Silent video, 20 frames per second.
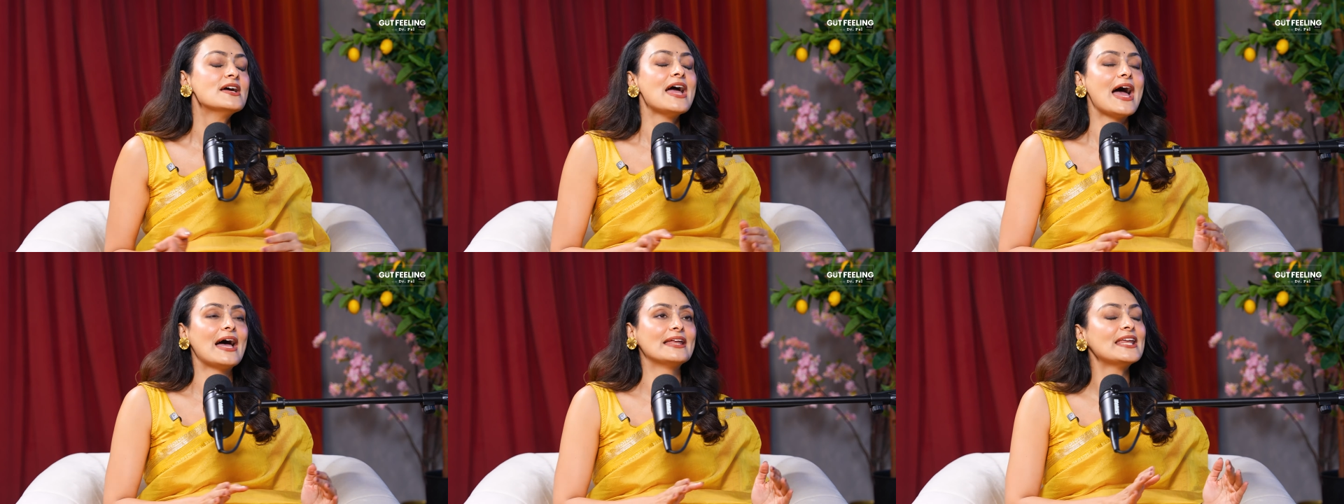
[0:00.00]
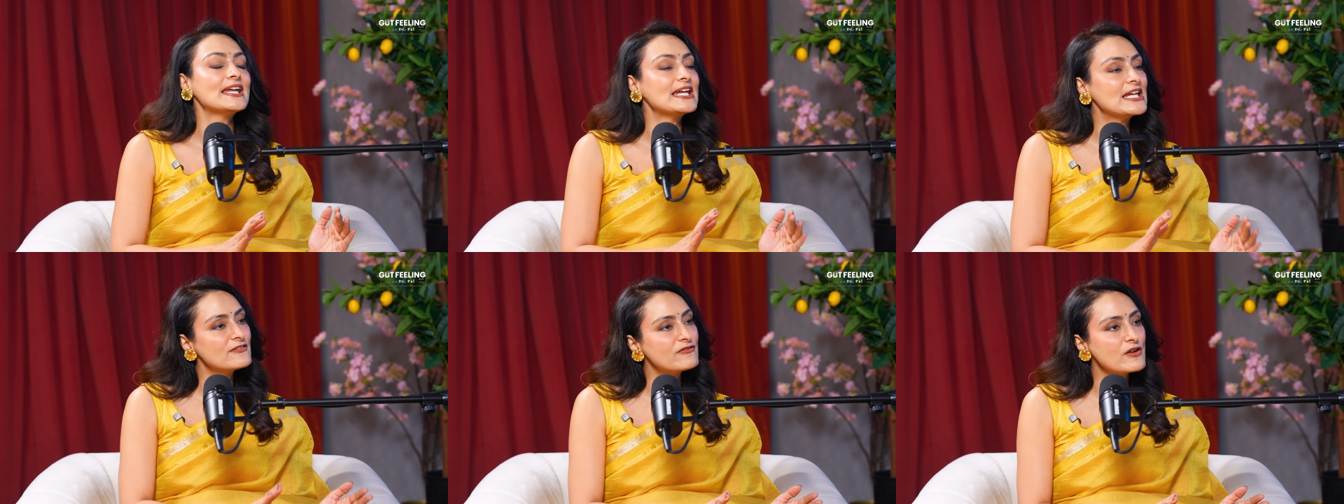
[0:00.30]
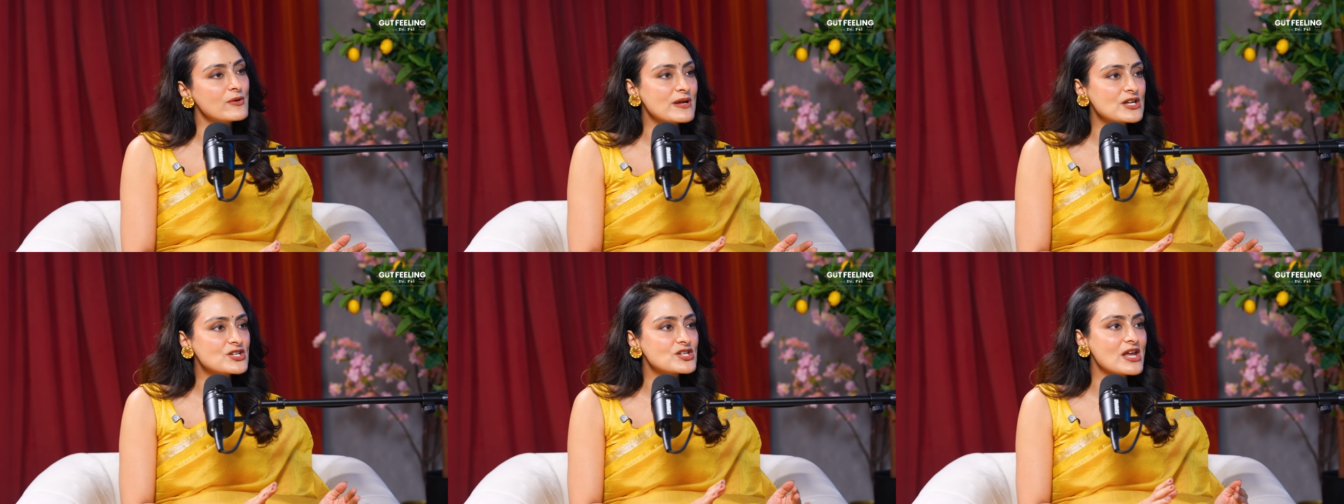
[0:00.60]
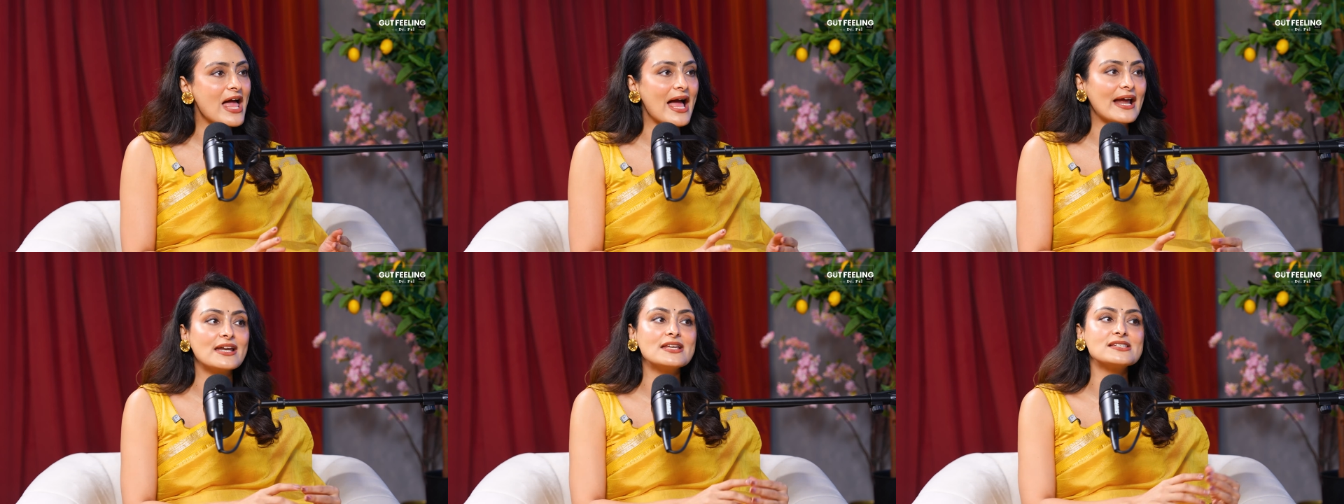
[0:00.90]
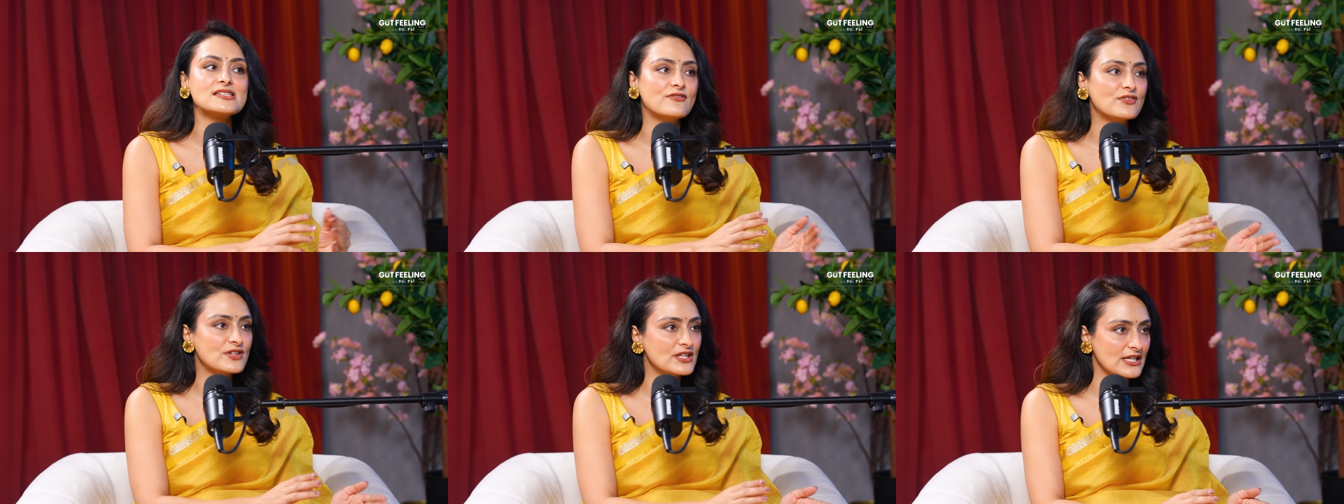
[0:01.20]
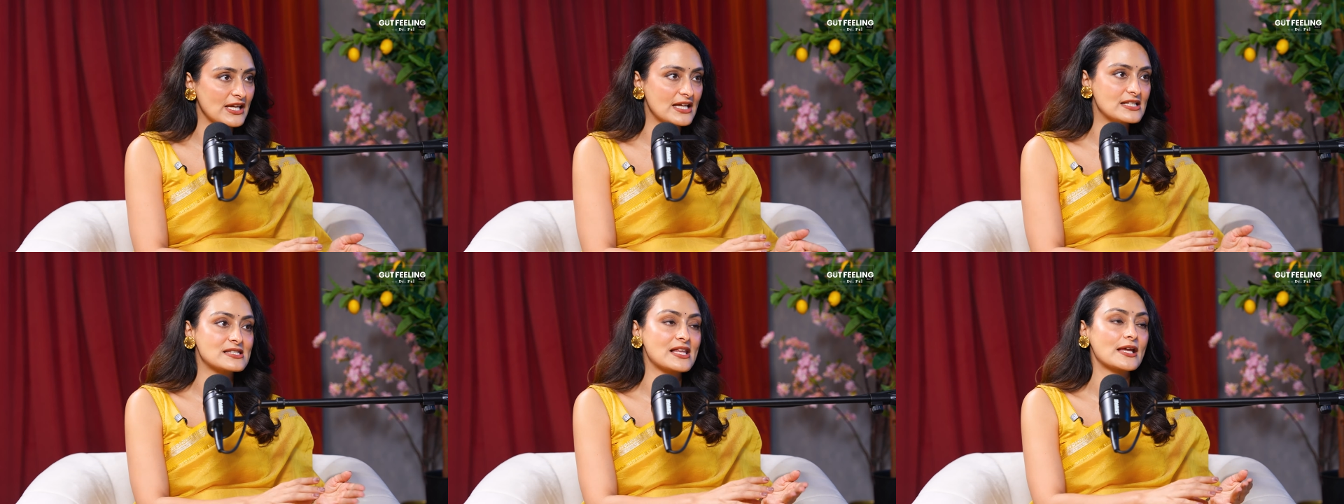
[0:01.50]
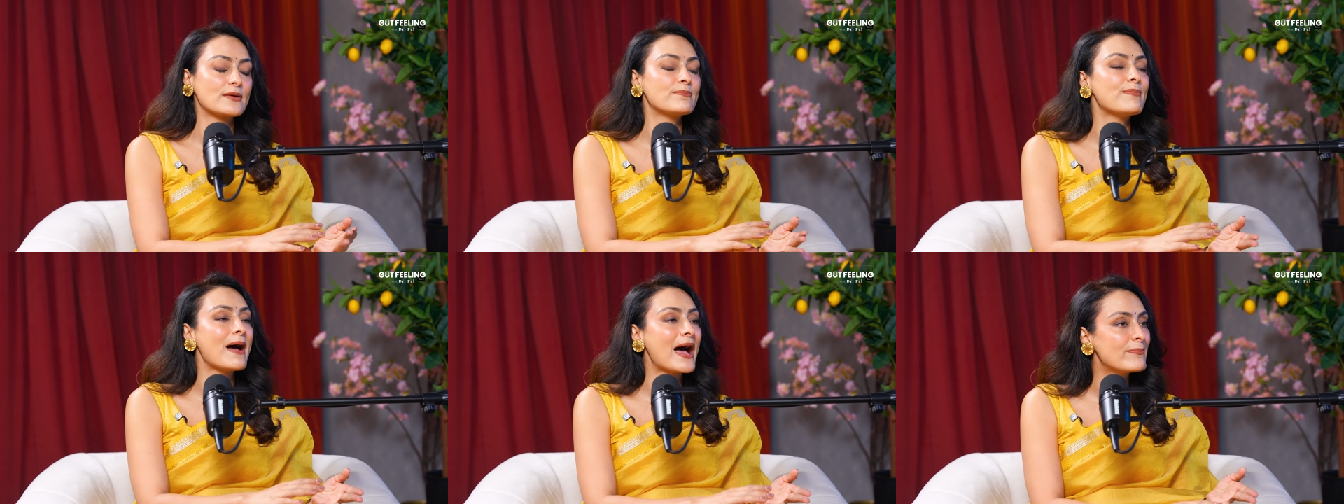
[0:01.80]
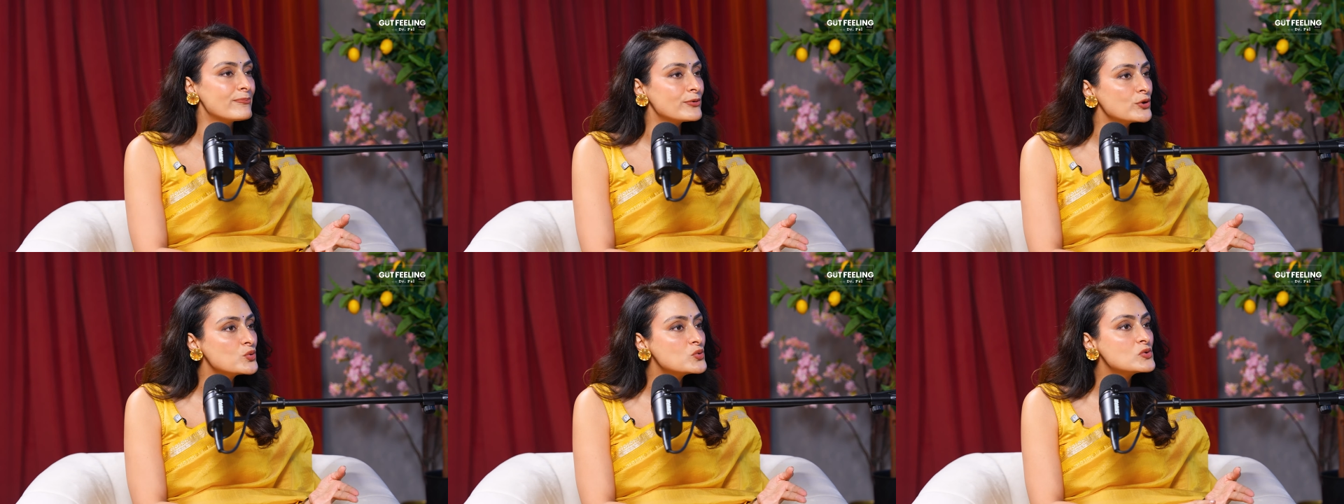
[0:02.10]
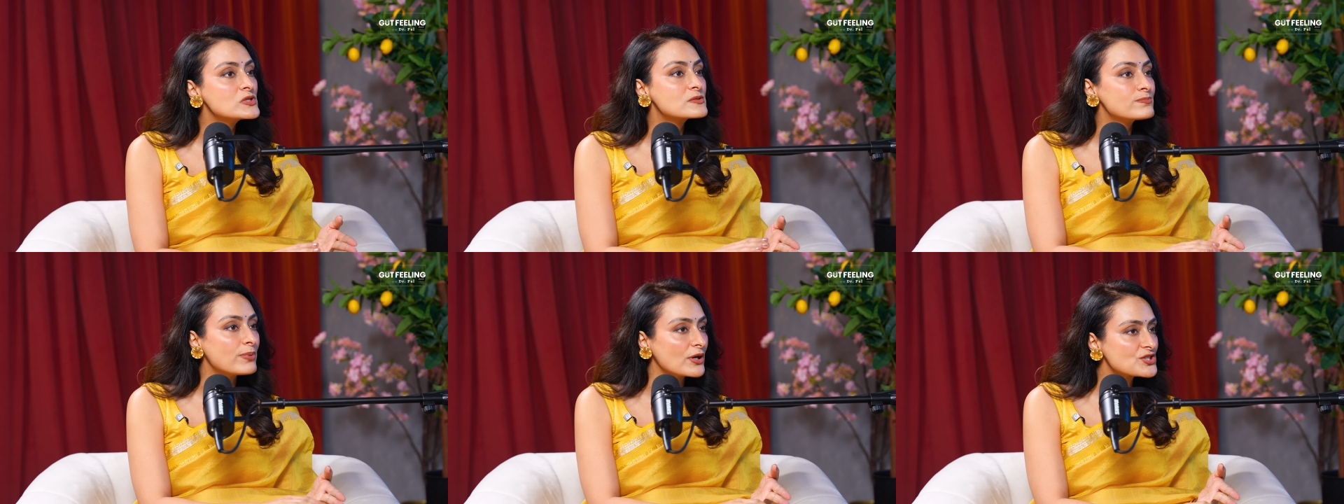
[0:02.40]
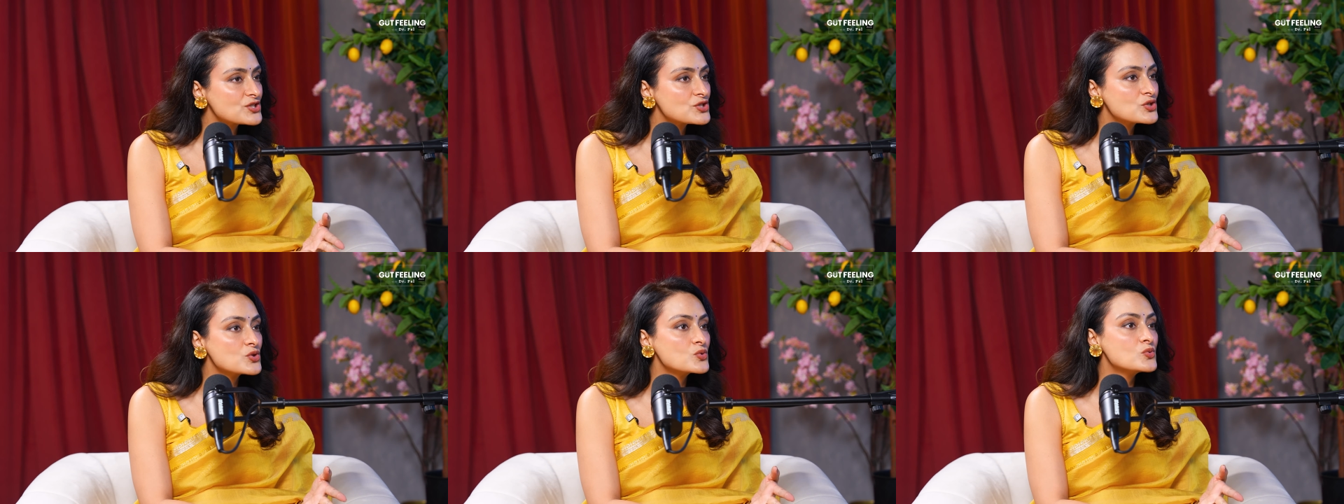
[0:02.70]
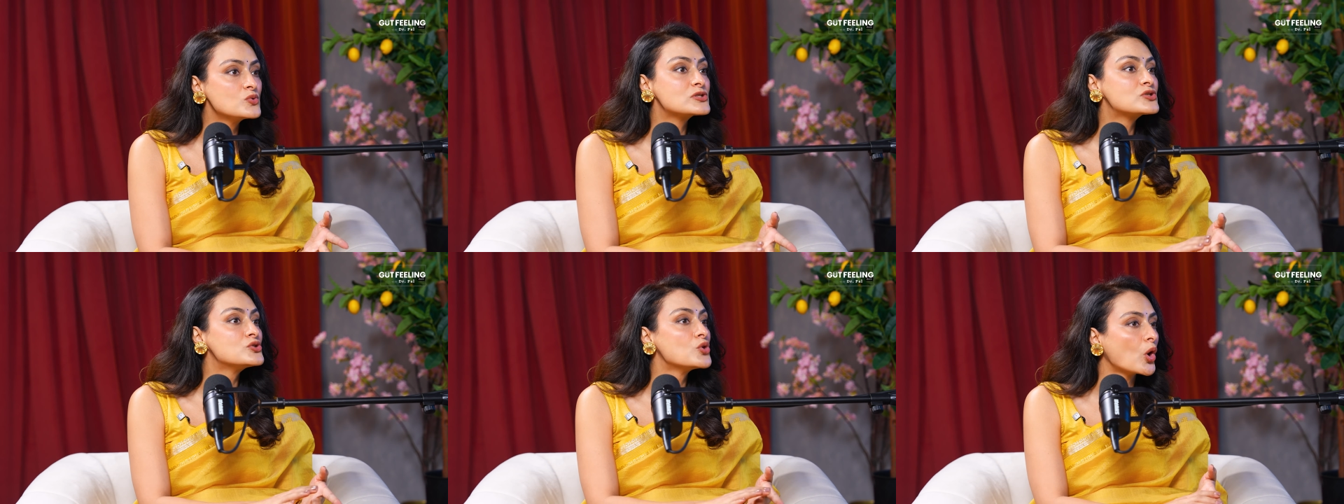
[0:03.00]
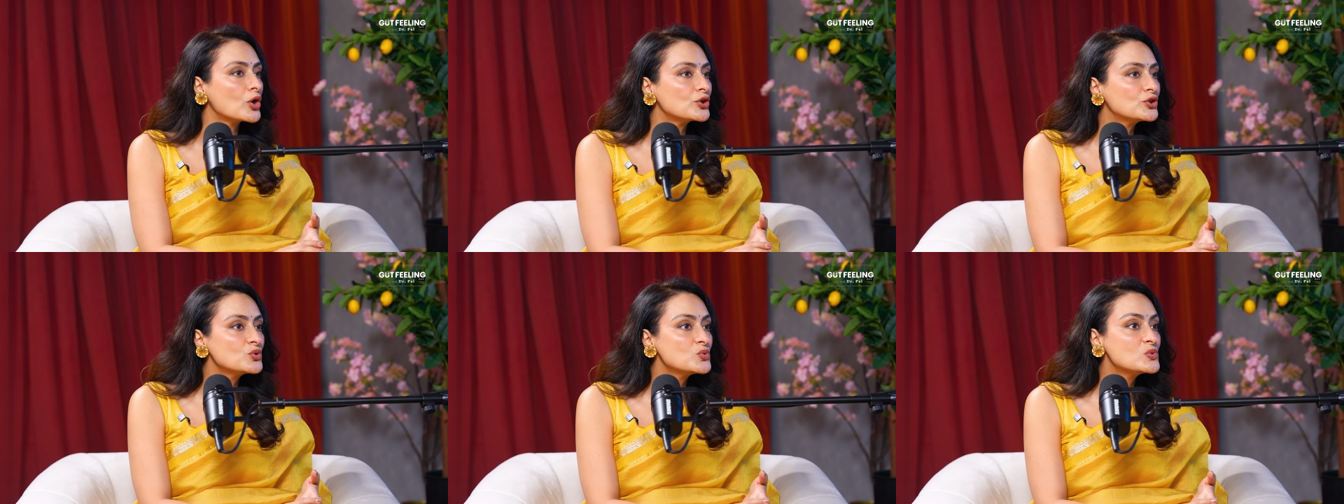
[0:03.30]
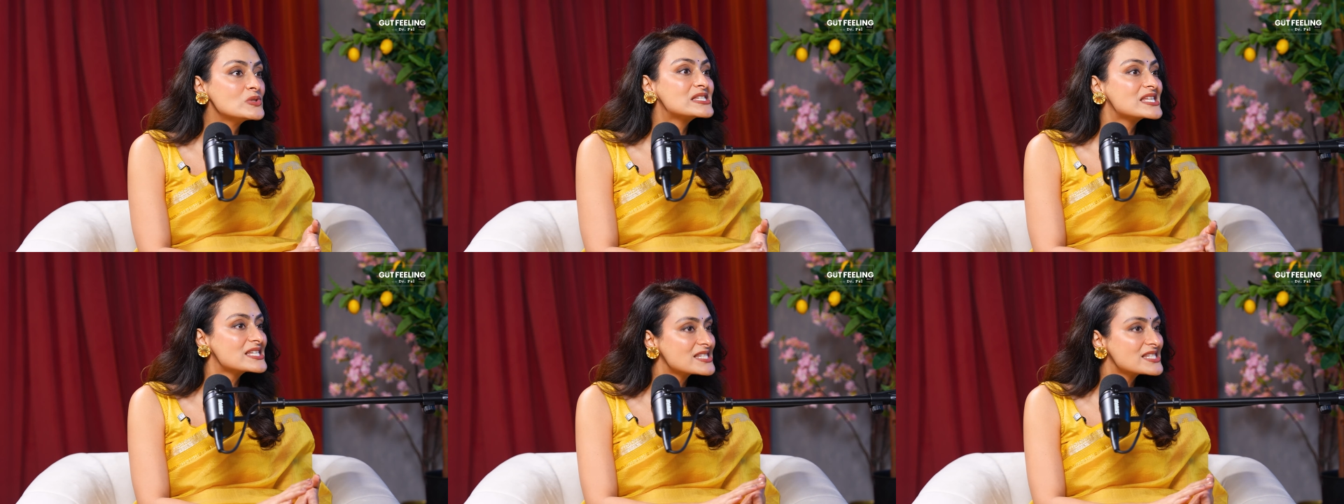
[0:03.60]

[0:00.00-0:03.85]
And then inflammatory acne is everything else like papules, pustules, nodules,